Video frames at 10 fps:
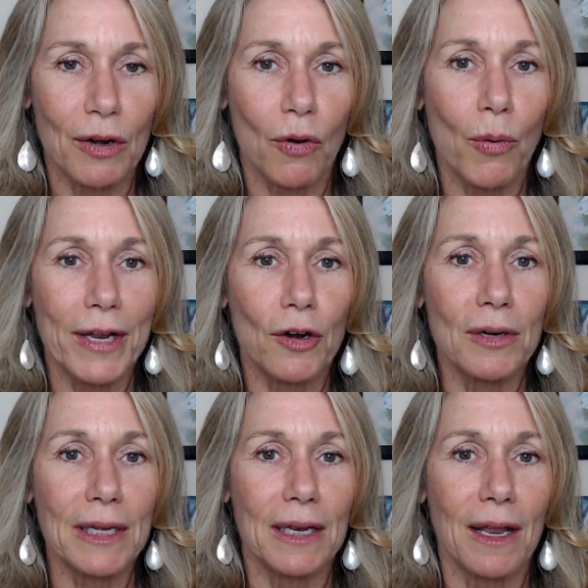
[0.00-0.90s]
quite
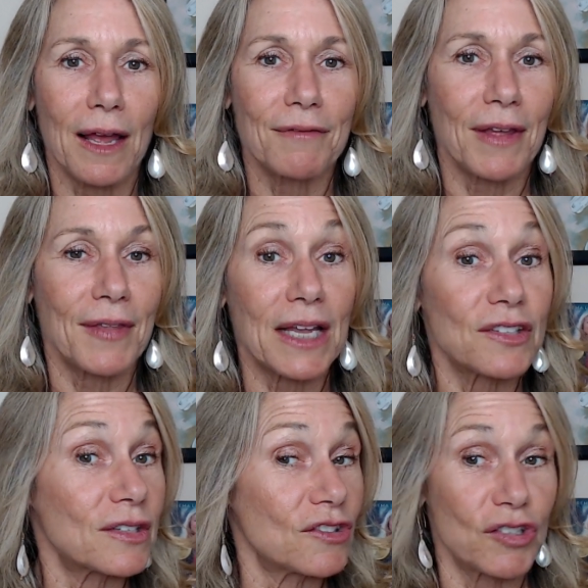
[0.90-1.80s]
early in life, and
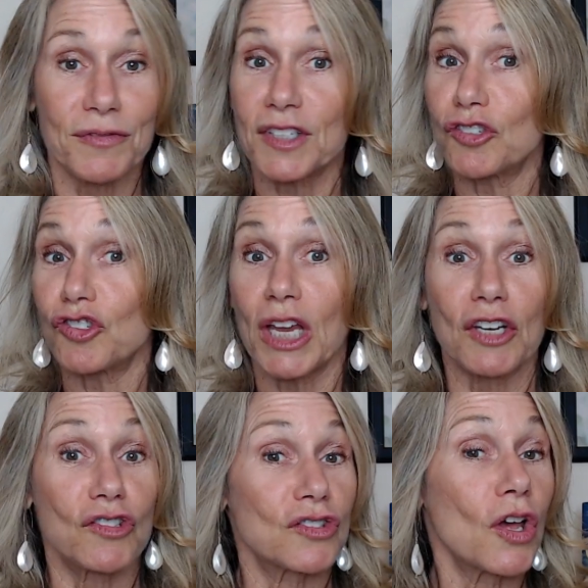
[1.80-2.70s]
that shifts and
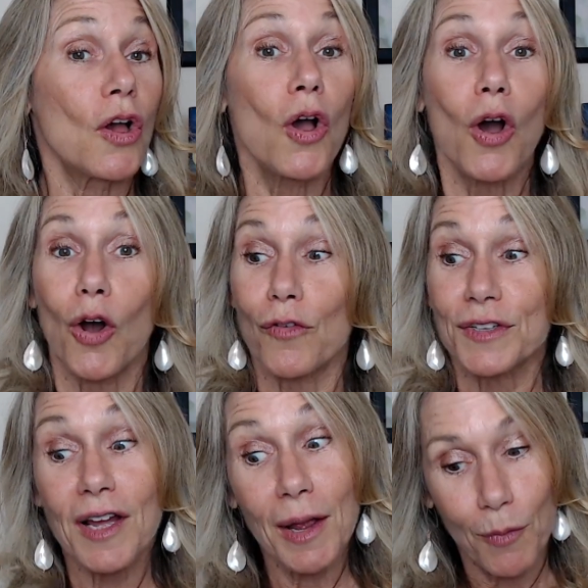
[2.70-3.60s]
changes over
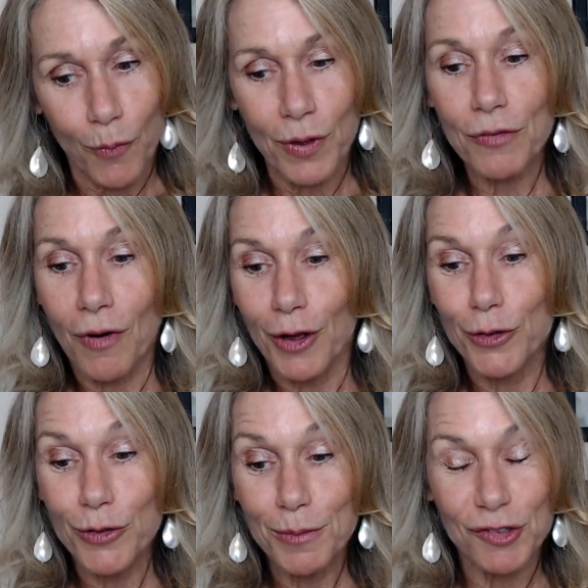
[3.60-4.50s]
time. With
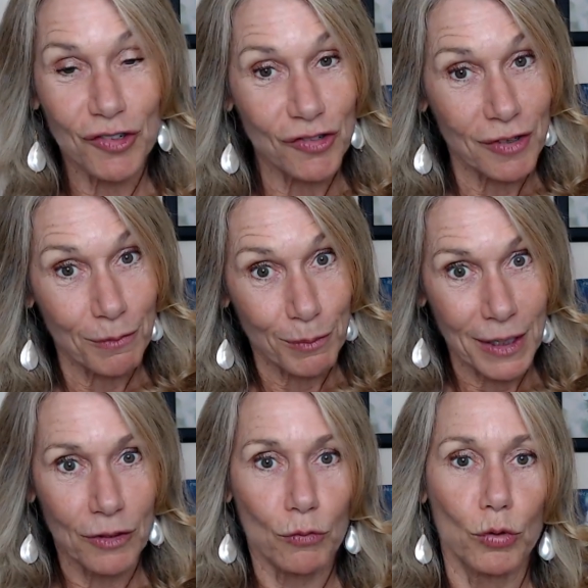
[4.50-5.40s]
Rahu, the magician,
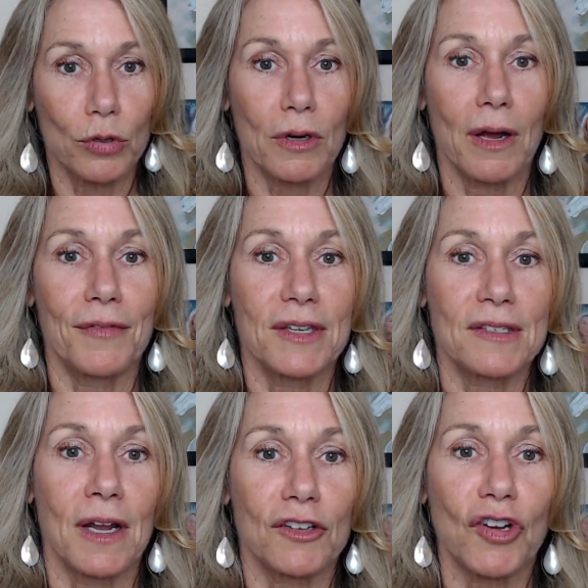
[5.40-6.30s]
being the ruler of this
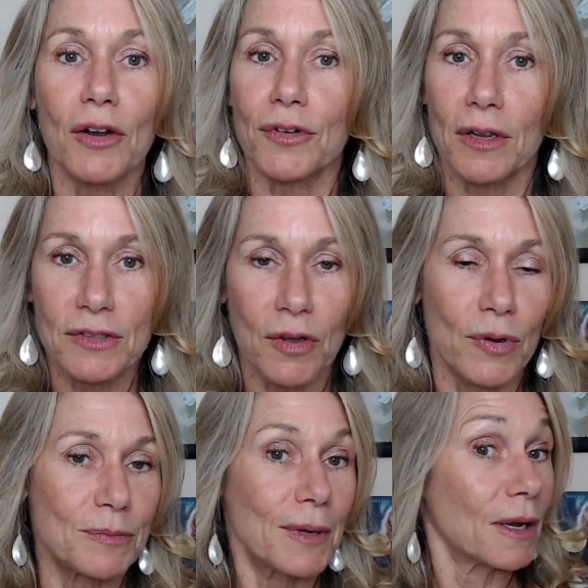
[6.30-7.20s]
nakshatra, it's
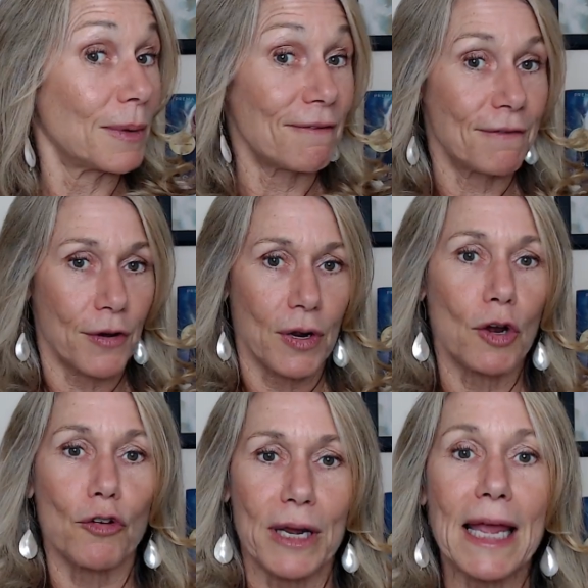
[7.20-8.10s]
always going to be very
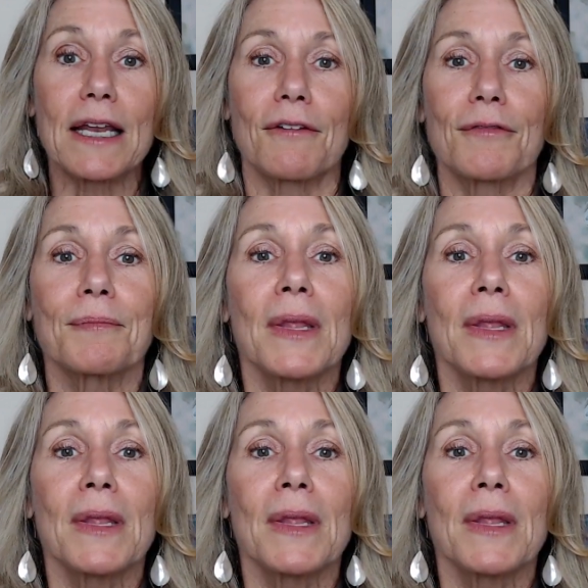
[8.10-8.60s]
creative.